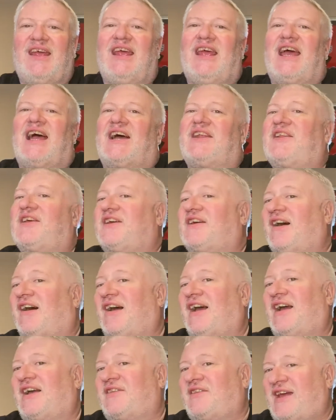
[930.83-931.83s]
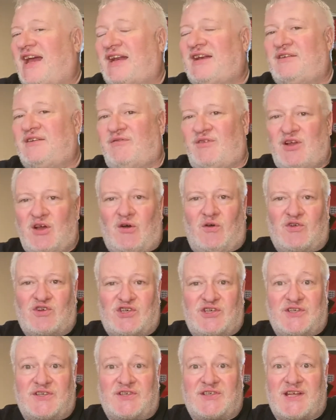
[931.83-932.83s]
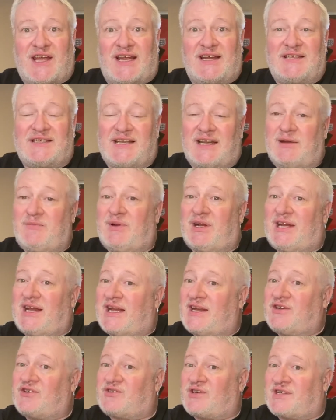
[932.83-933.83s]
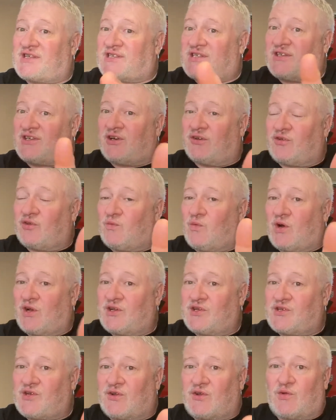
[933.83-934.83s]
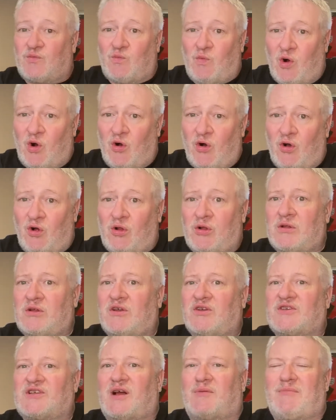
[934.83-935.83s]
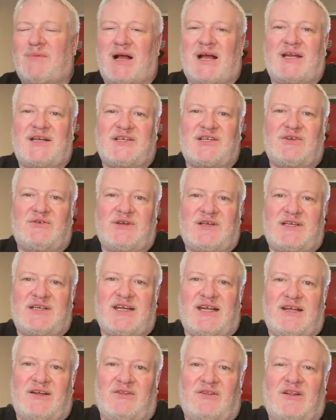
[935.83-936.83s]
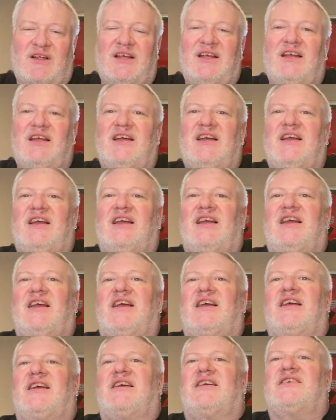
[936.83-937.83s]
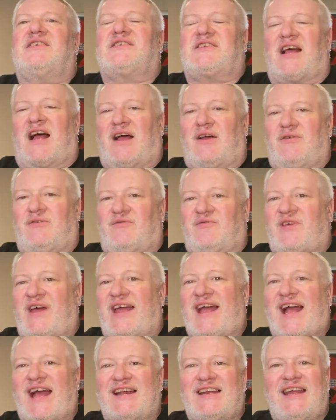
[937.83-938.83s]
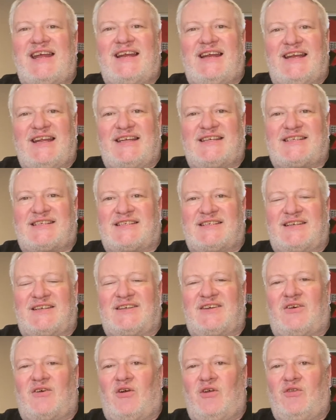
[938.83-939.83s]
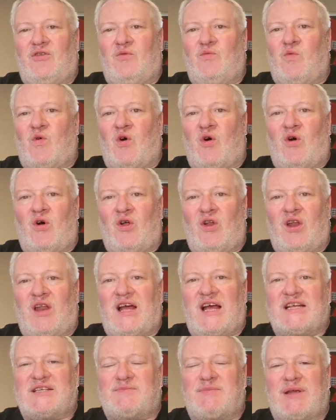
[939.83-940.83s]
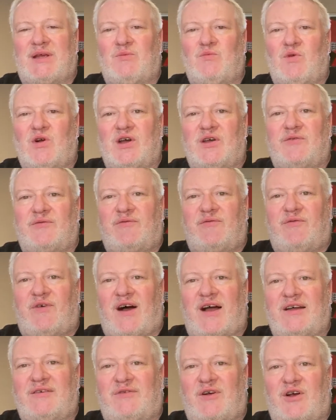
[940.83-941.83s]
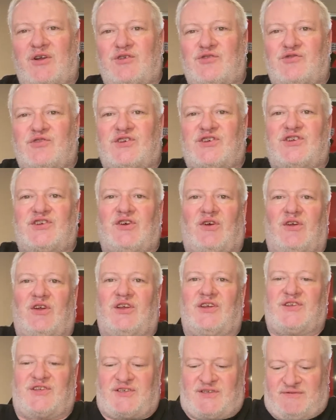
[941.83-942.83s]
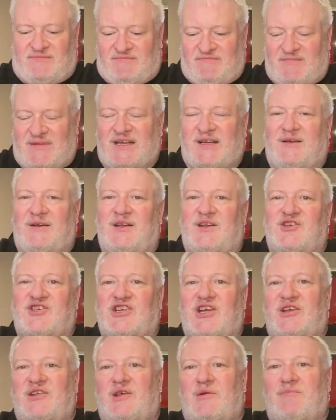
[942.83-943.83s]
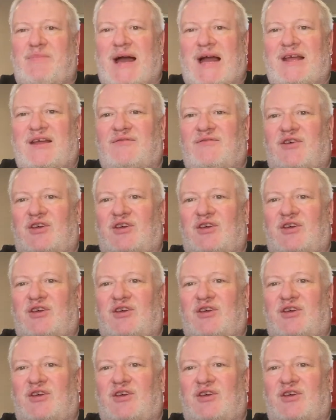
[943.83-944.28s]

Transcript: And the guy at the end of the auction said, is anybody interested on the ones on the wall? Because I might do a deal. So they had it listed on the wall as being worth $500. And I'm going to show you the back of the